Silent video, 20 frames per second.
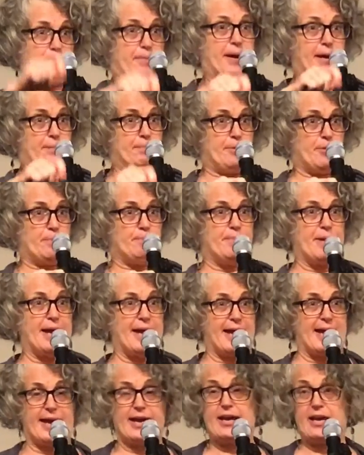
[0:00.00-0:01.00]
a paper
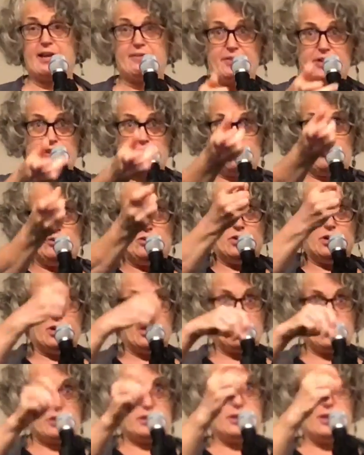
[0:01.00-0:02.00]
bag, and then
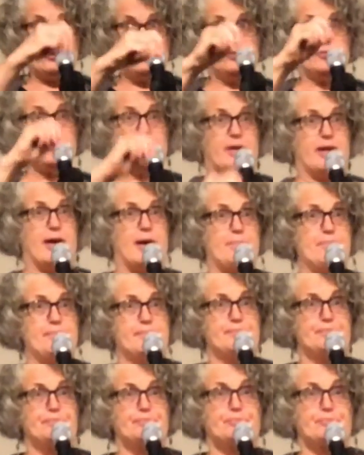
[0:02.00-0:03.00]
you close it
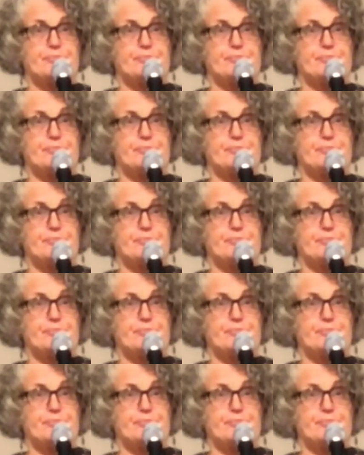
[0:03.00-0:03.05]
up,